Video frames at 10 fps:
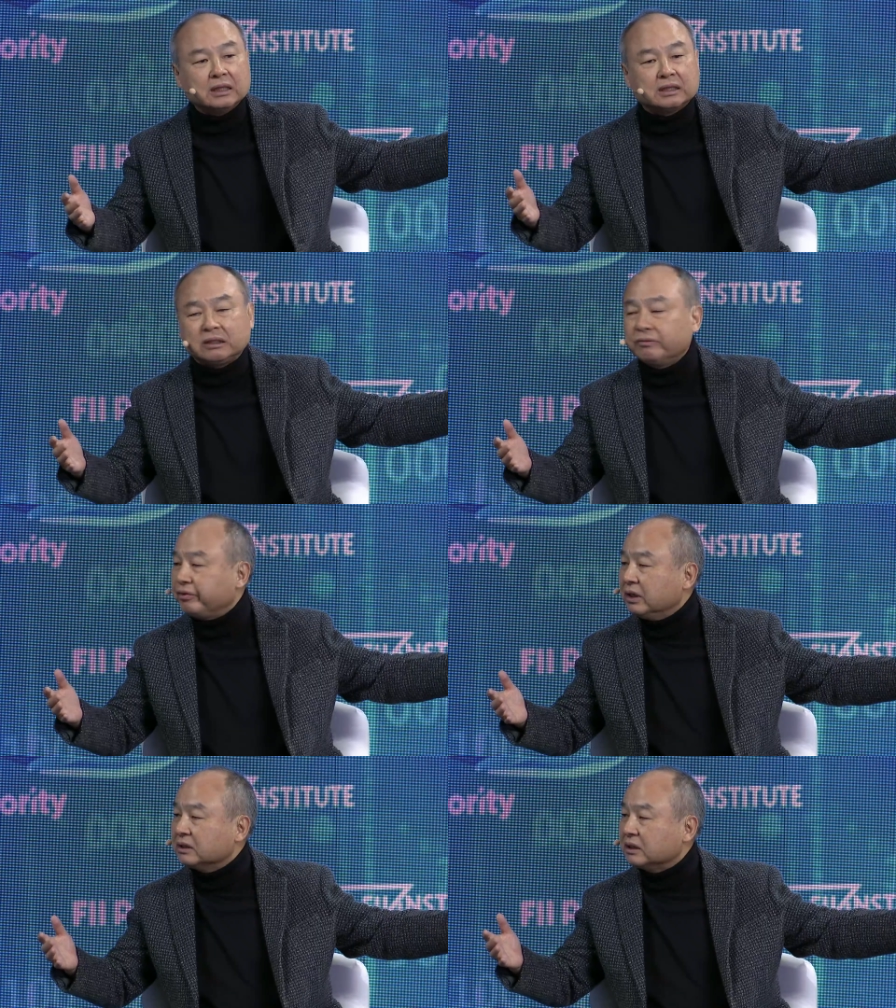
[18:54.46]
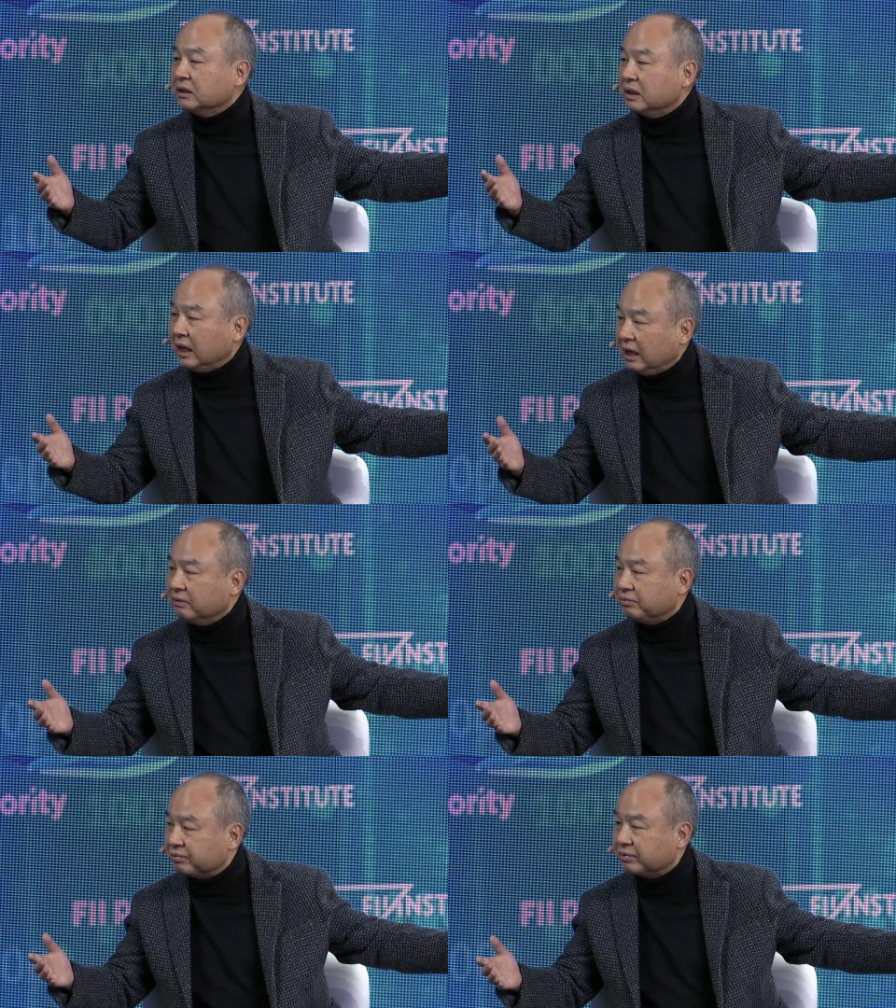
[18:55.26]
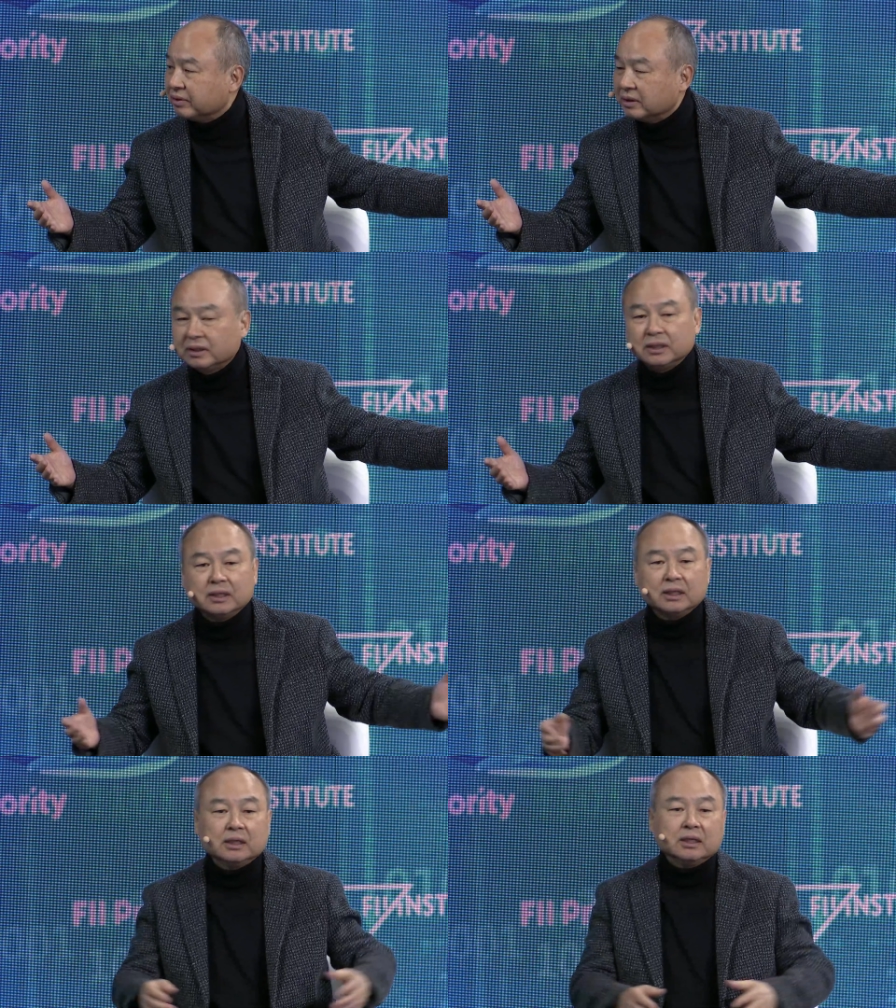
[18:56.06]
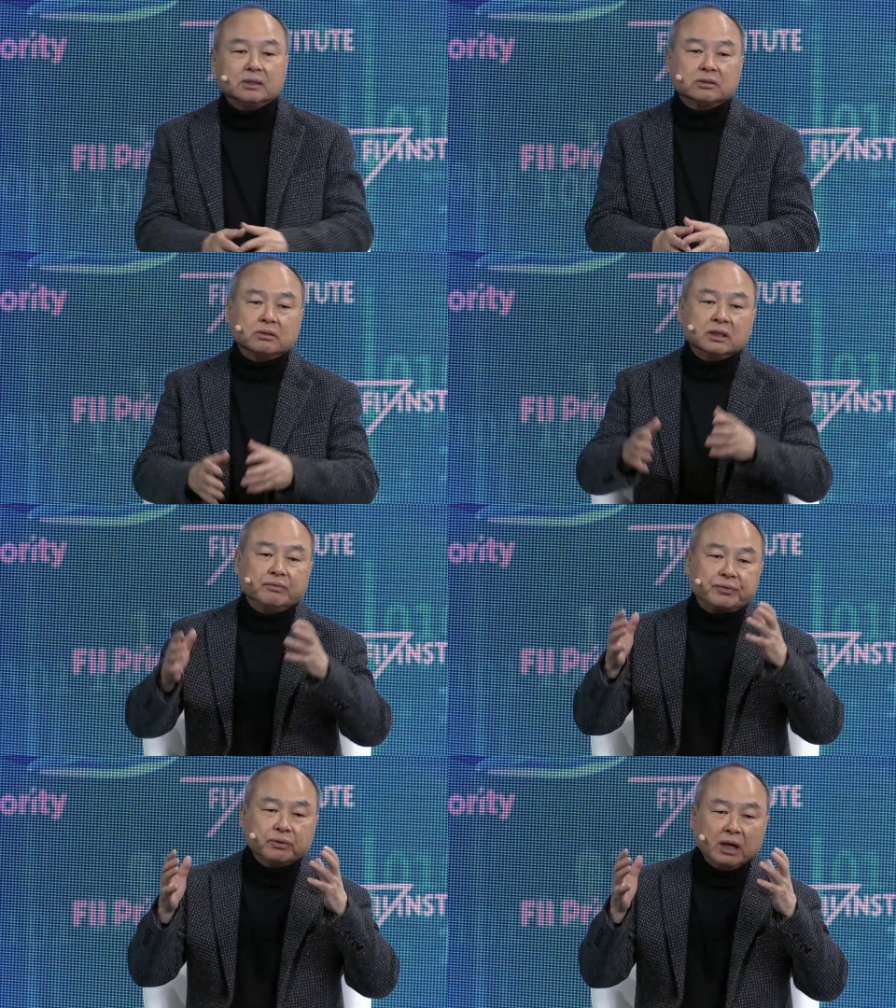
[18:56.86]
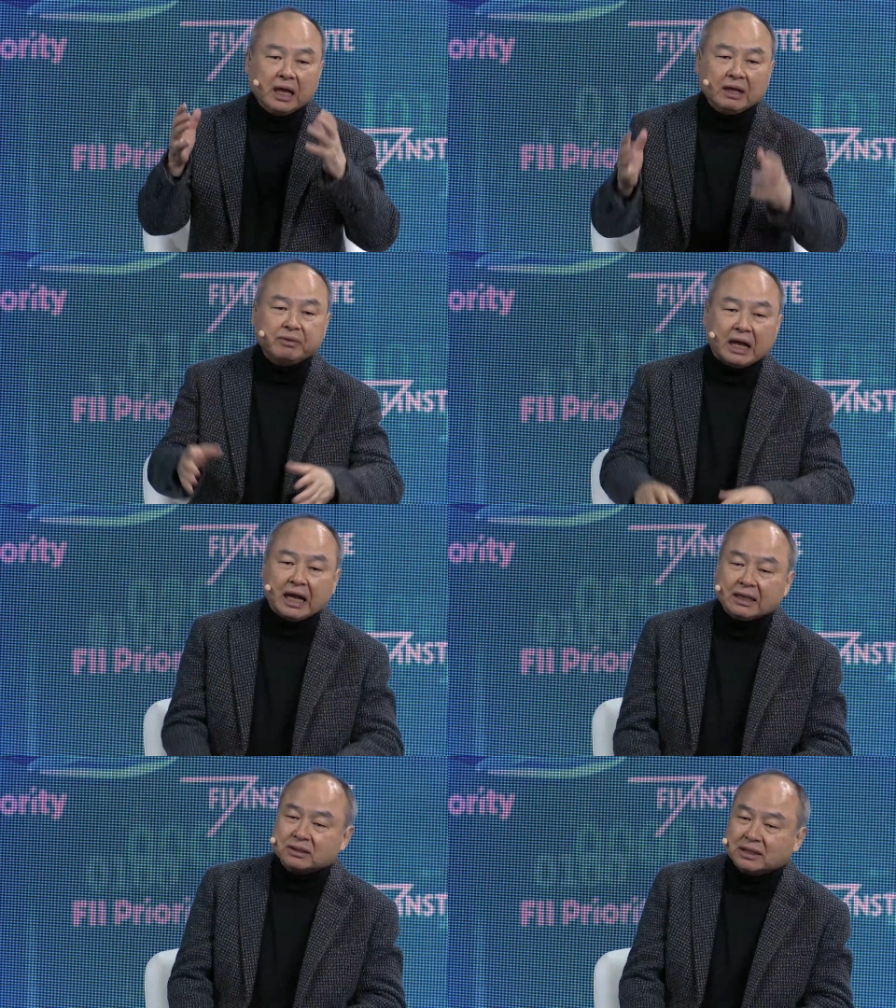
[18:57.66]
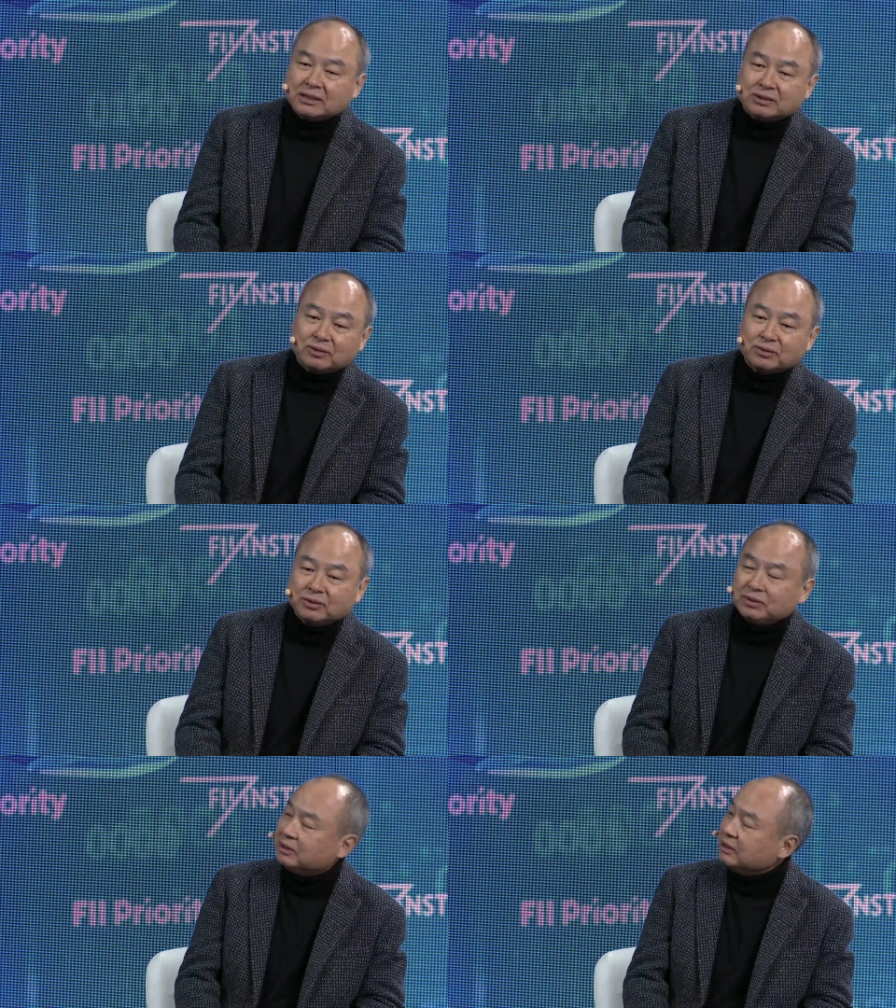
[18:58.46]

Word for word: the difference in life. So if you have access to